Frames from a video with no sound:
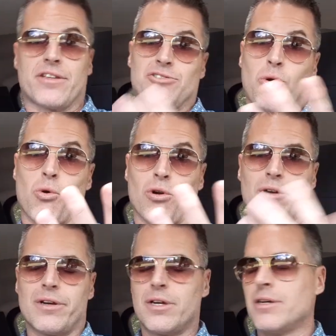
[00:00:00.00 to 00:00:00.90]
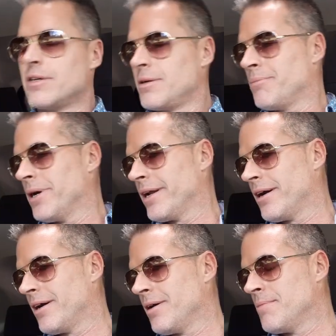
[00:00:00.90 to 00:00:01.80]
the store but
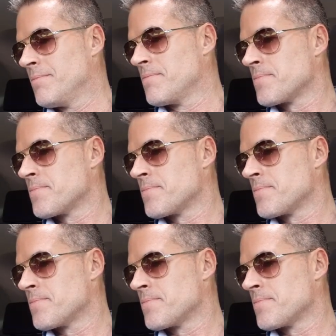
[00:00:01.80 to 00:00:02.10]
um